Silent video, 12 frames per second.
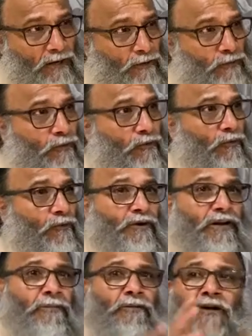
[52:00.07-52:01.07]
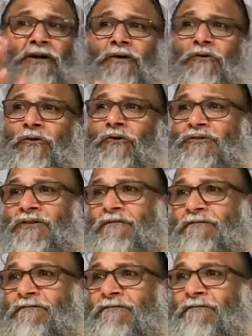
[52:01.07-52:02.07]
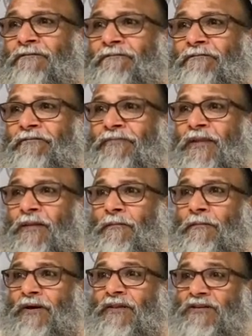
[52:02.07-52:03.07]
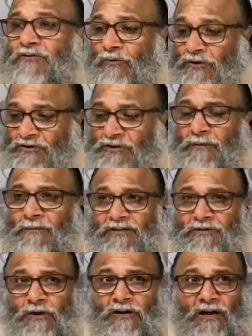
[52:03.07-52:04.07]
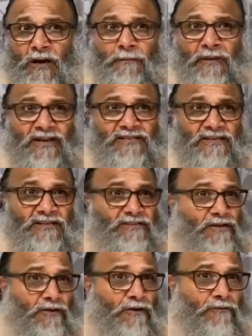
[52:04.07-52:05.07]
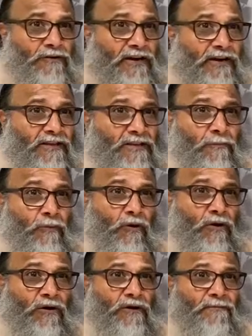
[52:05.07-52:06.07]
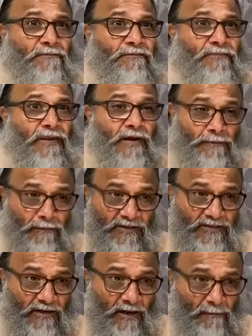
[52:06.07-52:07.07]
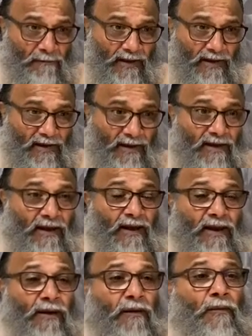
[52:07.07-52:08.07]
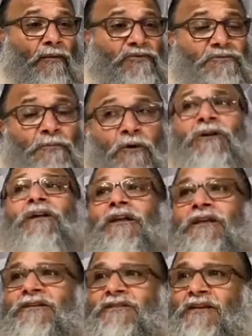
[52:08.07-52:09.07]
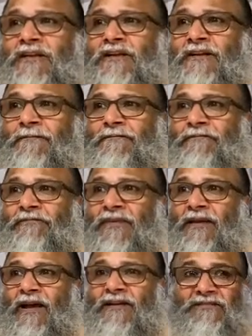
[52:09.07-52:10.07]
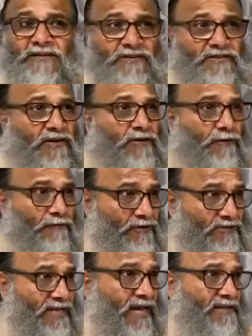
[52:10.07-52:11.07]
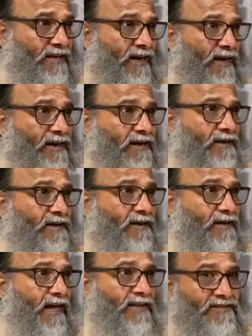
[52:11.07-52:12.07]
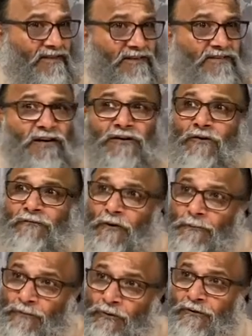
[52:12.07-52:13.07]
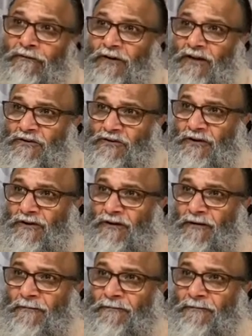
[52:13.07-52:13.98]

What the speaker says: you deeper into yourself. But this question must not come as a result of reading the book. It must come spontaneously as a result of your sadhana, as a result of your purification,